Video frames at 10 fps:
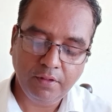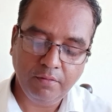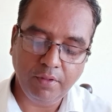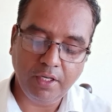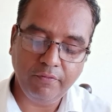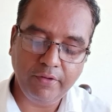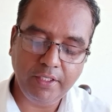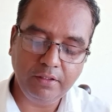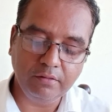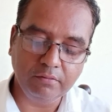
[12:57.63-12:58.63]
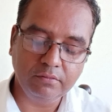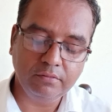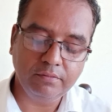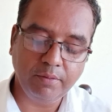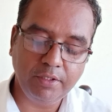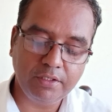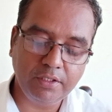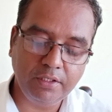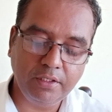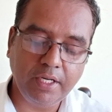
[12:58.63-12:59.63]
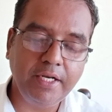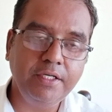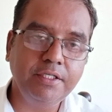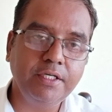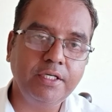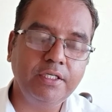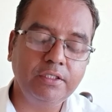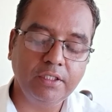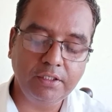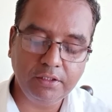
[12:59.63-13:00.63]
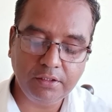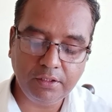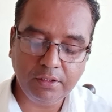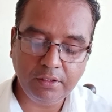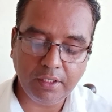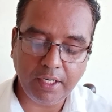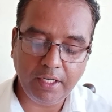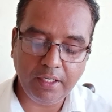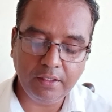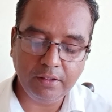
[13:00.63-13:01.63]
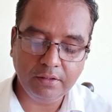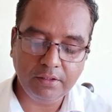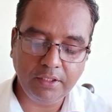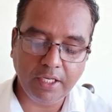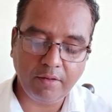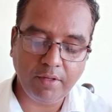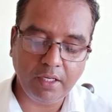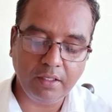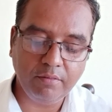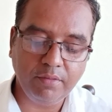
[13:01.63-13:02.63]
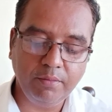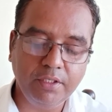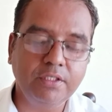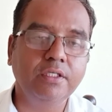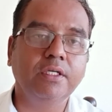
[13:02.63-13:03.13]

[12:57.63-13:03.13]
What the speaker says: Blood Wedding, published in 1933, and Yerma, published in